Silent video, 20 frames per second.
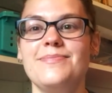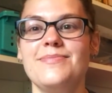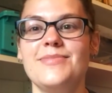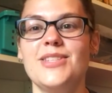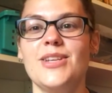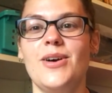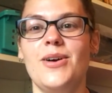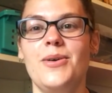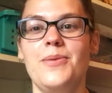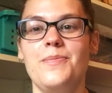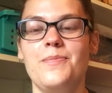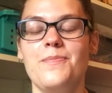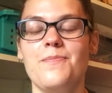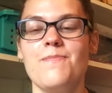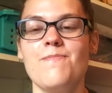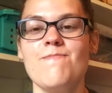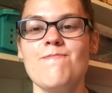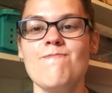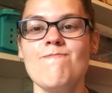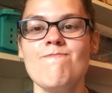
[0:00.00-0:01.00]
So,
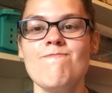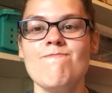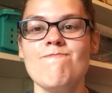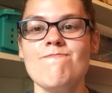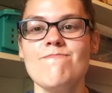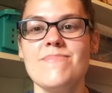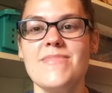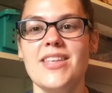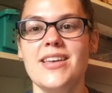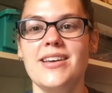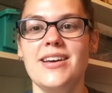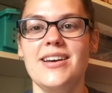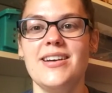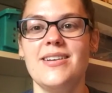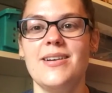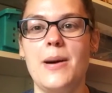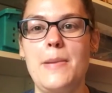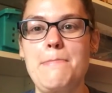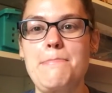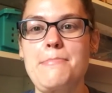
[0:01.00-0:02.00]
I
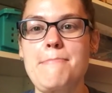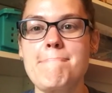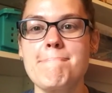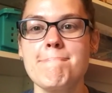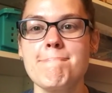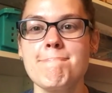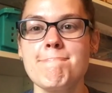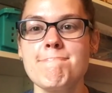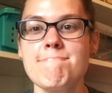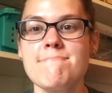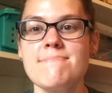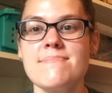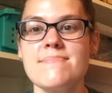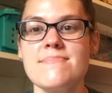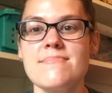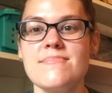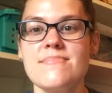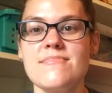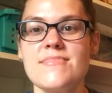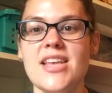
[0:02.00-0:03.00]
don't know.
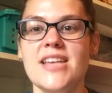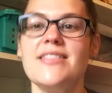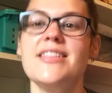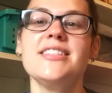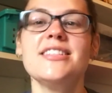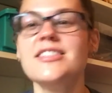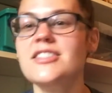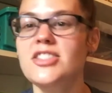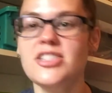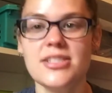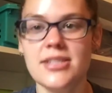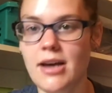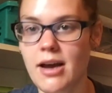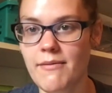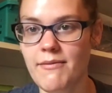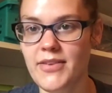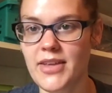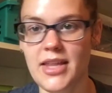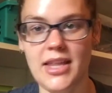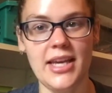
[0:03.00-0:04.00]
This is just how
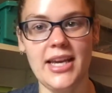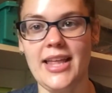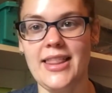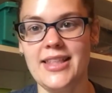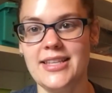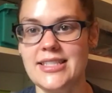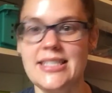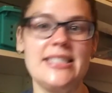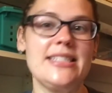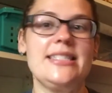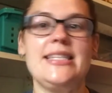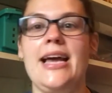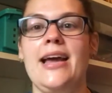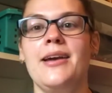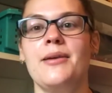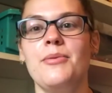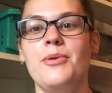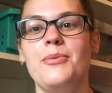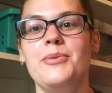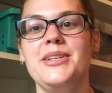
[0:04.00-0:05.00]
I'm feeling at this
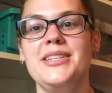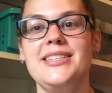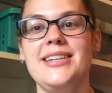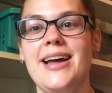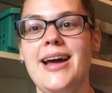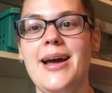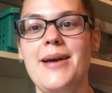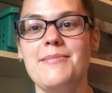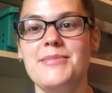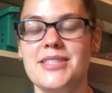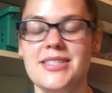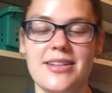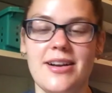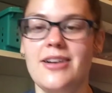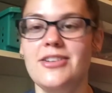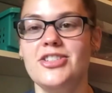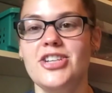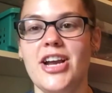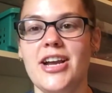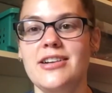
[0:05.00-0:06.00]
exact moment in time. This can
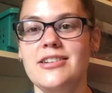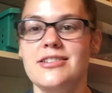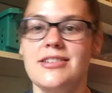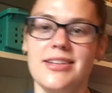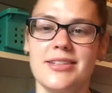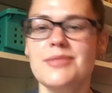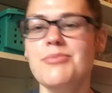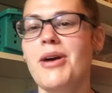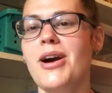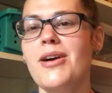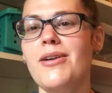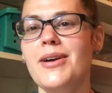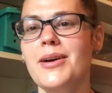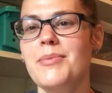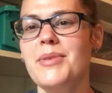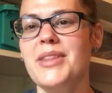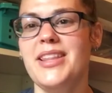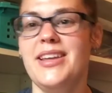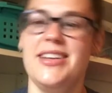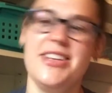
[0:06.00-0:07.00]
all change. Like tomorrow I could
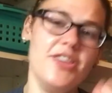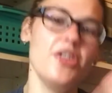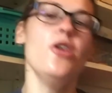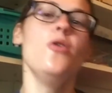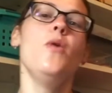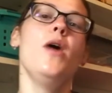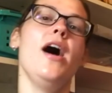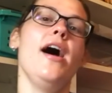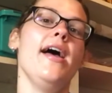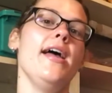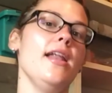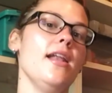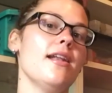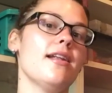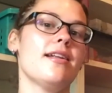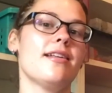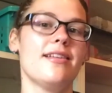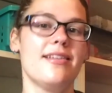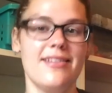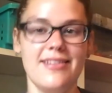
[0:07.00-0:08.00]
be like, you know what?
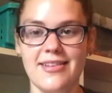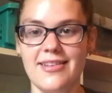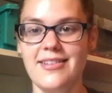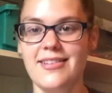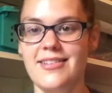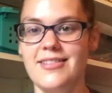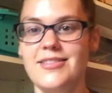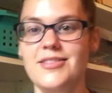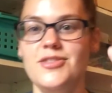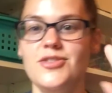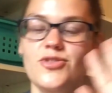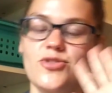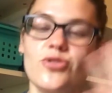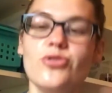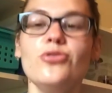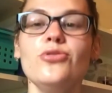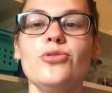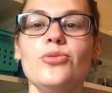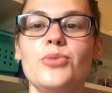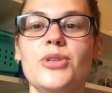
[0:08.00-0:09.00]

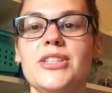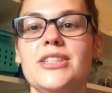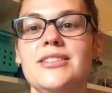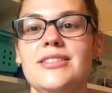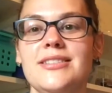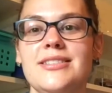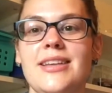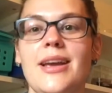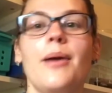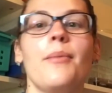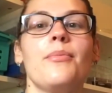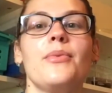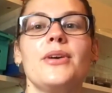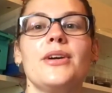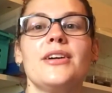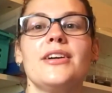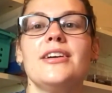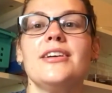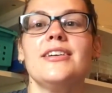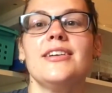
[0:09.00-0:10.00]
Screw the Woodland
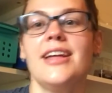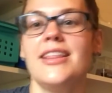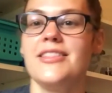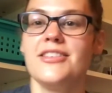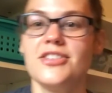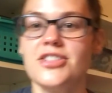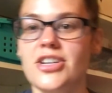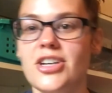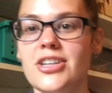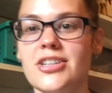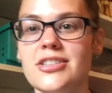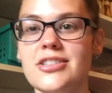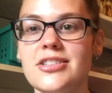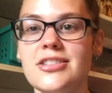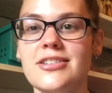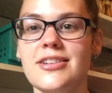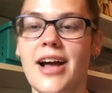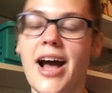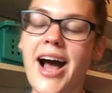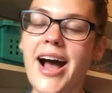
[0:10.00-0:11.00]
Sampler and the
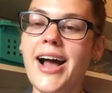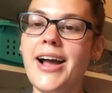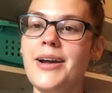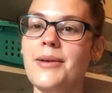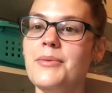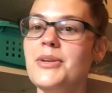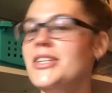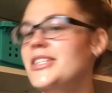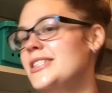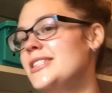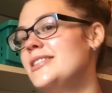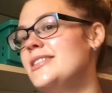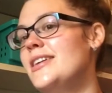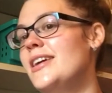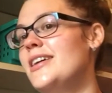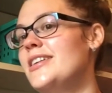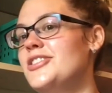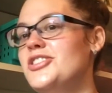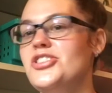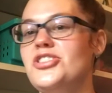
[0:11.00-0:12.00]
church. I am going to
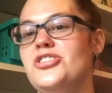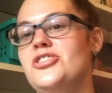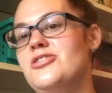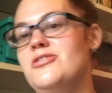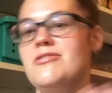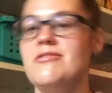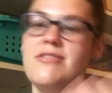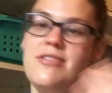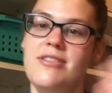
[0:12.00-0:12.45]
stitch